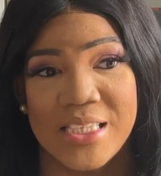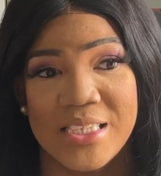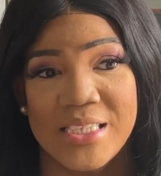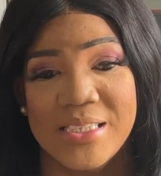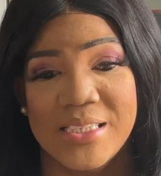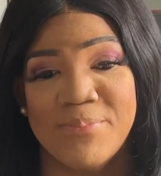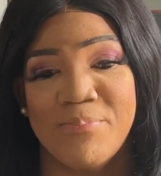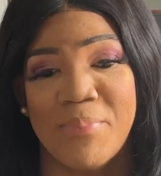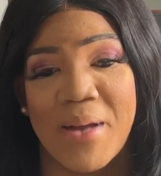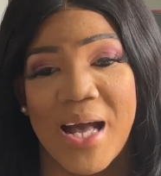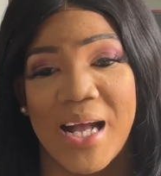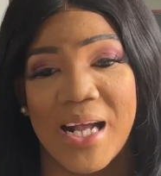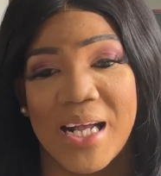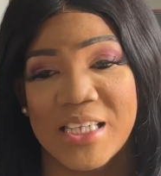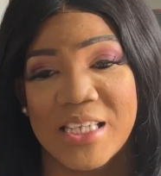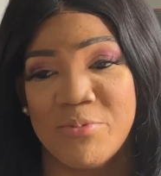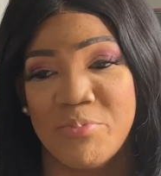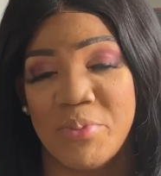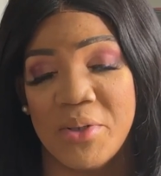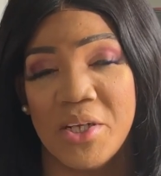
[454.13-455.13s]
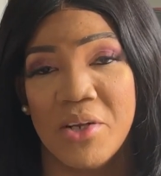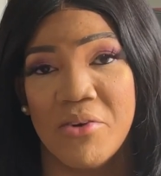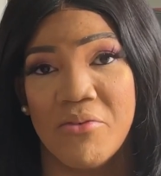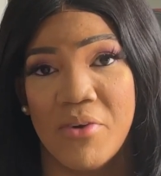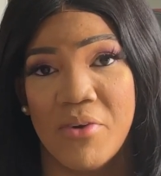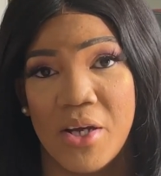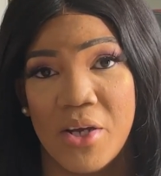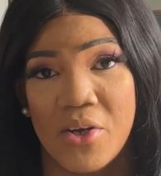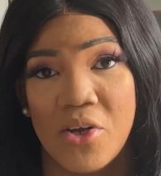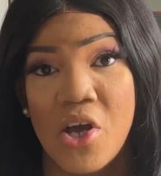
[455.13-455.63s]
This bag has been
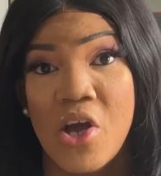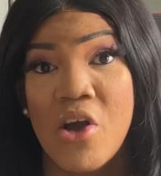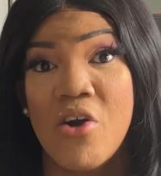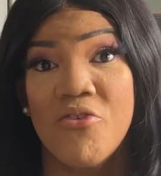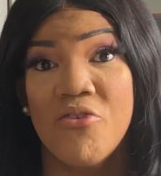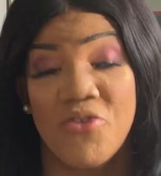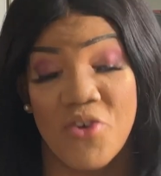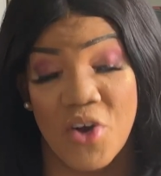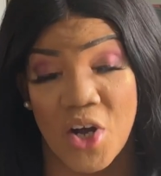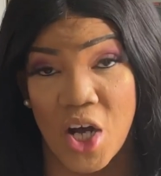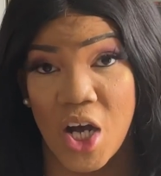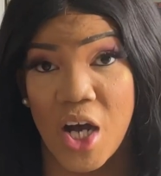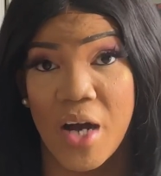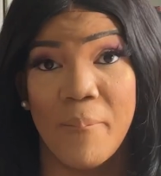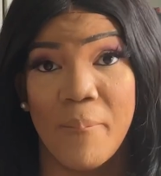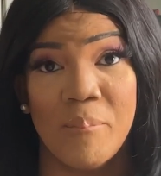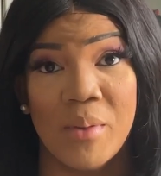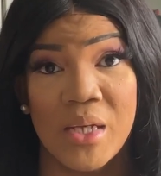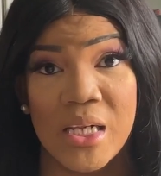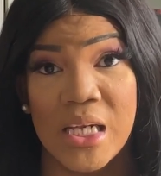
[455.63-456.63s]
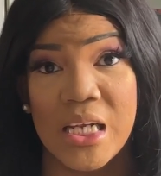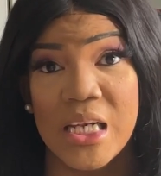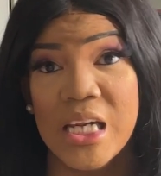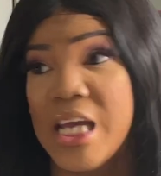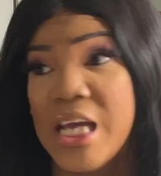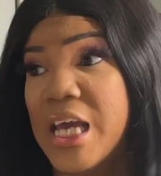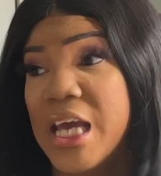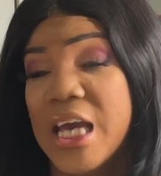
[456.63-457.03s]
around for a hot minute,